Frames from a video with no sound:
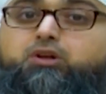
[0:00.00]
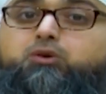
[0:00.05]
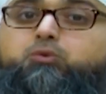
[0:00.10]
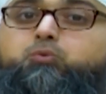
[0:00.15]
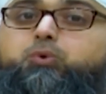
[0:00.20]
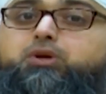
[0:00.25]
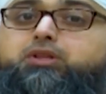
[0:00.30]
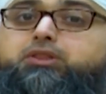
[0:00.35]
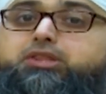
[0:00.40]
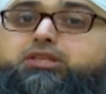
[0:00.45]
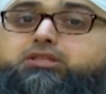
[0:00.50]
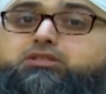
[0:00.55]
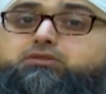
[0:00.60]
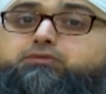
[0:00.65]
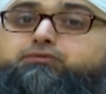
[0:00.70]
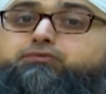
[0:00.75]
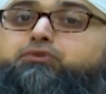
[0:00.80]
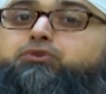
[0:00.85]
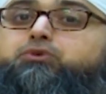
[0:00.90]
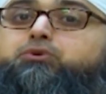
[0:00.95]
With this
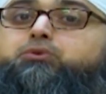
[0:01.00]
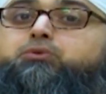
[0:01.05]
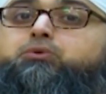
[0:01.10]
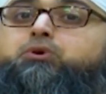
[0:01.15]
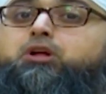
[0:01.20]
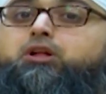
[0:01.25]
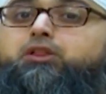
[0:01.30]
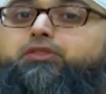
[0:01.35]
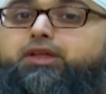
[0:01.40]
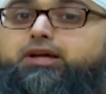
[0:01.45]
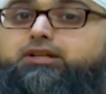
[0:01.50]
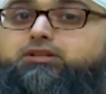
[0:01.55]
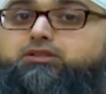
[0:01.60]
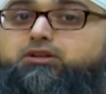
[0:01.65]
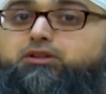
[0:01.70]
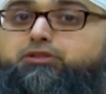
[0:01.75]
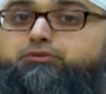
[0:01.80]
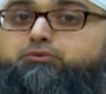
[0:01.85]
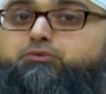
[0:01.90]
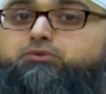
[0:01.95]
view that
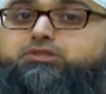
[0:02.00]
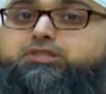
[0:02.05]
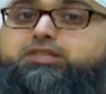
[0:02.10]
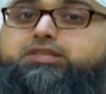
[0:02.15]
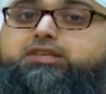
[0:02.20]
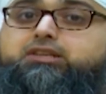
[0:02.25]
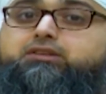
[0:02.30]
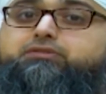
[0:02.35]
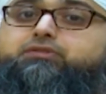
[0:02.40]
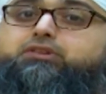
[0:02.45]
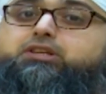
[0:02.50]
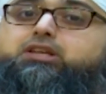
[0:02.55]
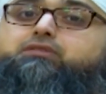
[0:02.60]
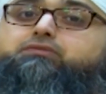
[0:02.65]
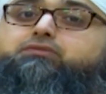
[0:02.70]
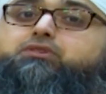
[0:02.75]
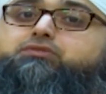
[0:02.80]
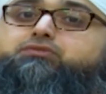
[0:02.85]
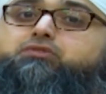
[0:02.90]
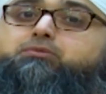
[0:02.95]
through seeking
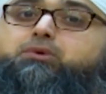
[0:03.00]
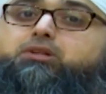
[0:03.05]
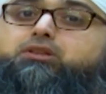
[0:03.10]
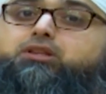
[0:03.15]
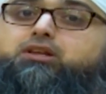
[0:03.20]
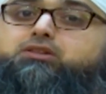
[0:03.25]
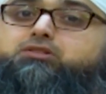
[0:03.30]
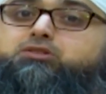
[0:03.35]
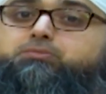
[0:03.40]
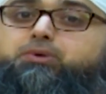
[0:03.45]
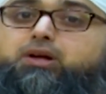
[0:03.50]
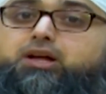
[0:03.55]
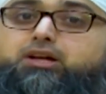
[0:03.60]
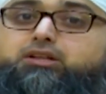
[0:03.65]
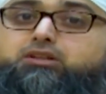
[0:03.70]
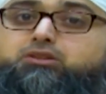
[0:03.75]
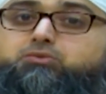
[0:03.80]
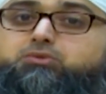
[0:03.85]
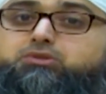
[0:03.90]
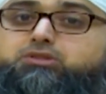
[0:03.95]
forgiveness from Allah
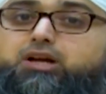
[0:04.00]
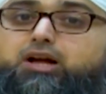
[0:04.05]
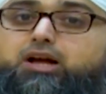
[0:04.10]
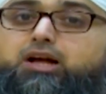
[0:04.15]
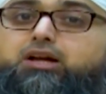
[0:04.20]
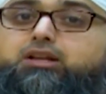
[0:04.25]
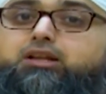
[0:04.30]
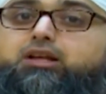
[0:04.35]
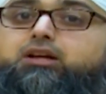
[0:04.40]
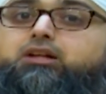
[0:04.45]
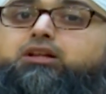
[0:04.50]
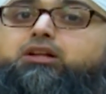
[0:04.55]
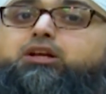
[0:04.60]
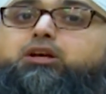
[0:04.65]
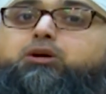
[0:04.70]
subhanahu wa ta'ala,